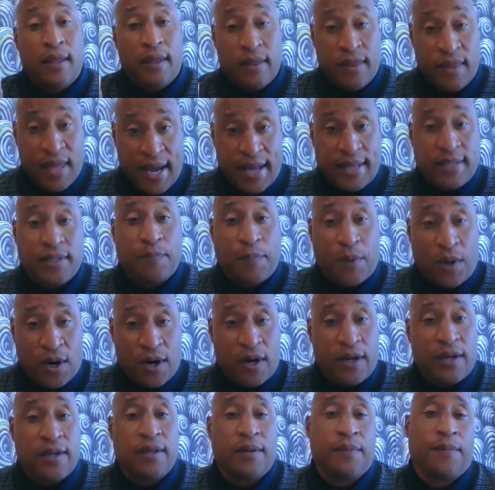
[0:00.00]
That's
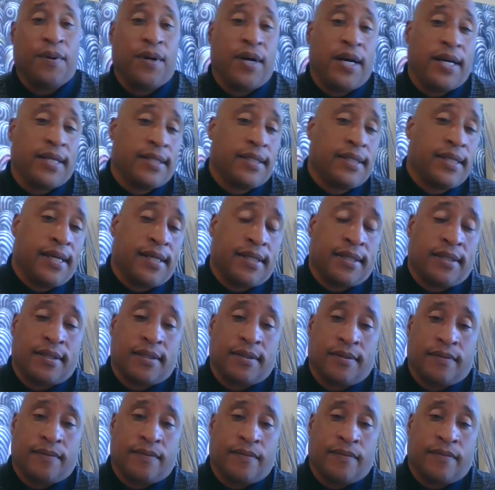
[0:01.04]
part of the process.